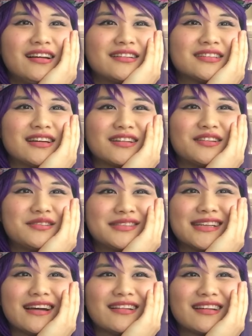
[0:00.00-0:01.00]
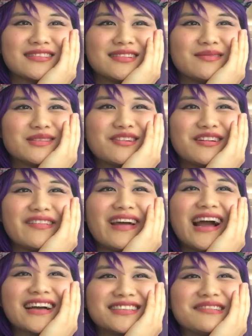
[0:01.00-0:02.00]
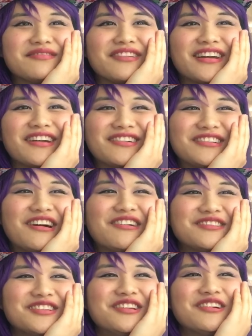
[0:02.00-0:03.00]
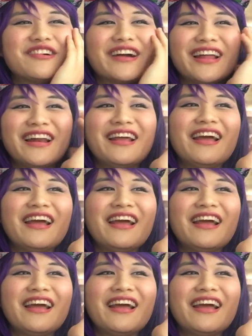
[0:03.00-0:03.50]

It's like, you sound like some sort of action figure, don't do it.